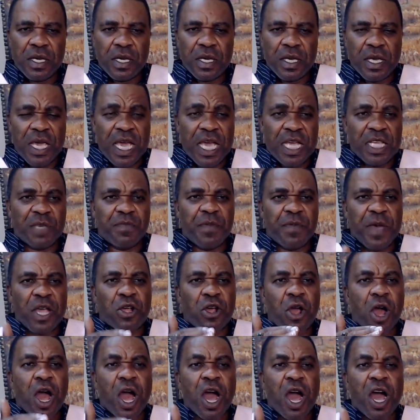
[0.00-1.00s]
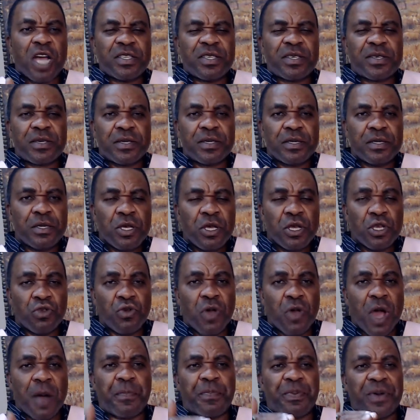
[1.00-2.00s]
is because
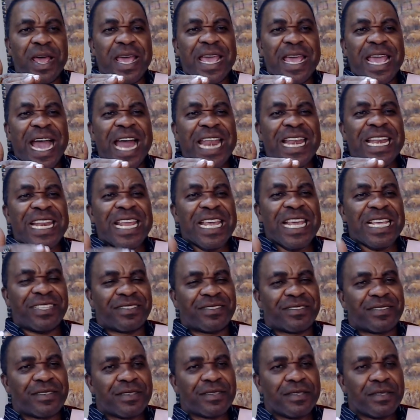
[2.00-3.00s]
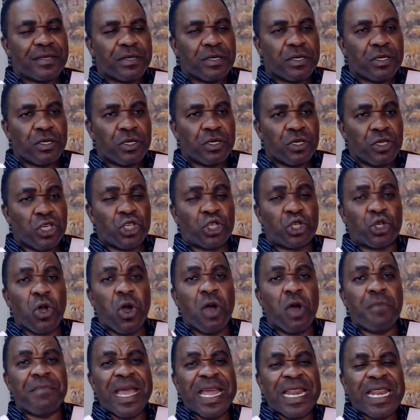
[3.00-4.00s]
your prayer list is
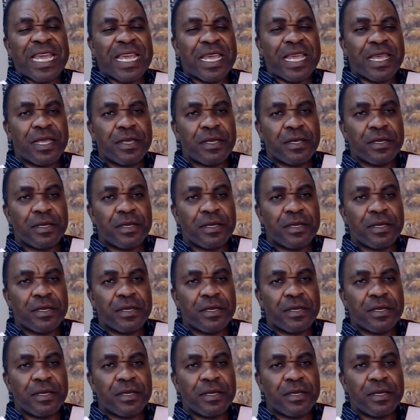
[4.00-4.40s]
so many.